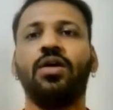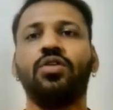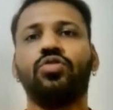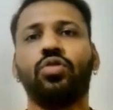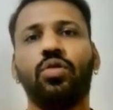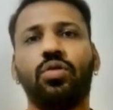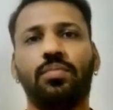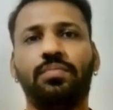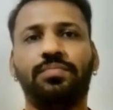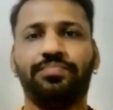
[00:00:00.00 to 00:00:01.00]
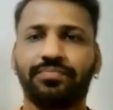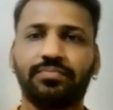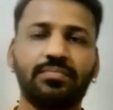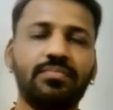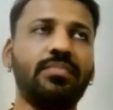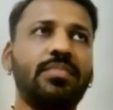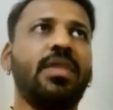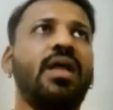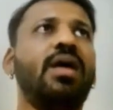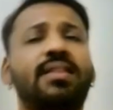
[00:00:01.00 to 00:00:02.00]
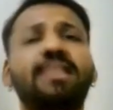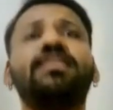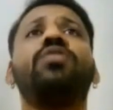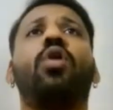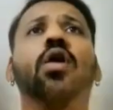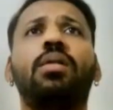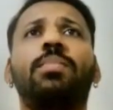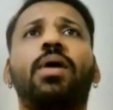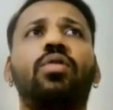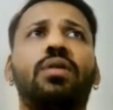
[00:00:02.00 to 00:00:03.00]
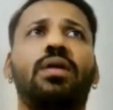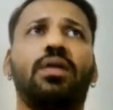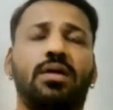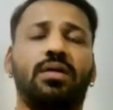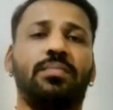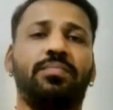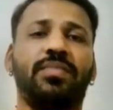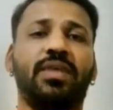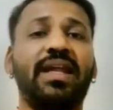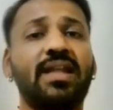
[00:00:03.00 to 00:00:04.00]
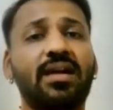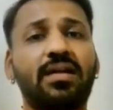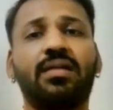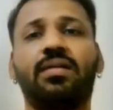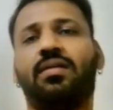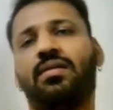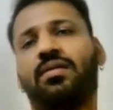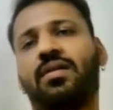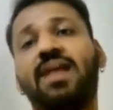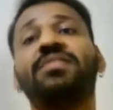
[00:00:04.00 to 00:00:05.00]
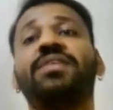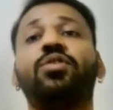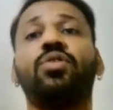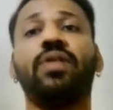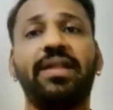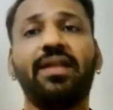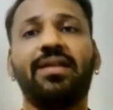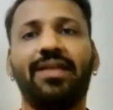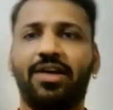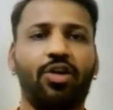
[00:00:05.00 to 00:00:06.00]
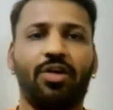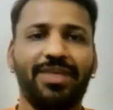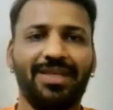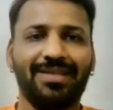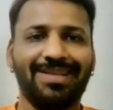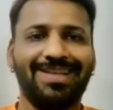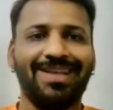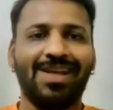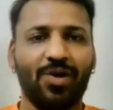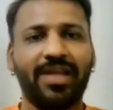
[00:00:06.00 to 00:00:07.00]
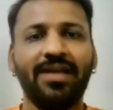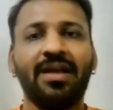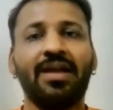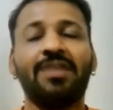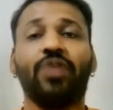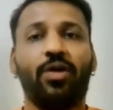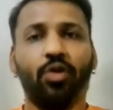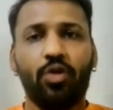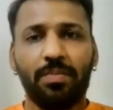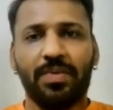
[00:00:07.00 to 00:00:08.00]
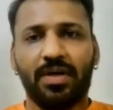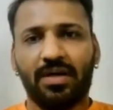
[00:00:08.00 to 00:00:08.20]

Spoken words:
so this is all about greener transition to greener economy. Okay, so I hope